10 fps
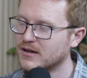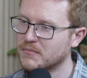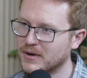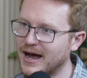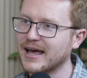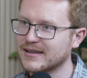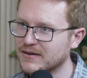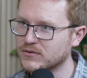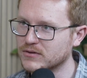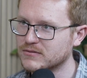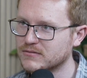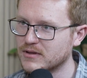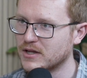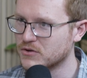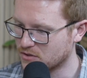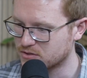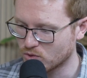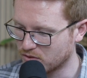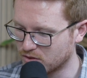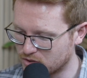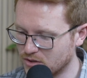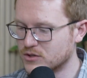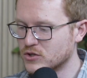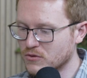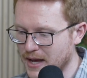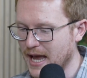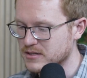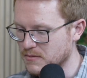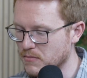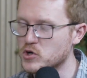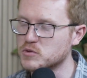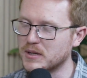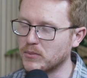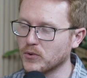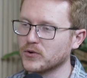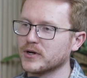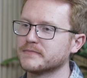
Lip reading: but high level, these are sort of the 2 paths that most people are in.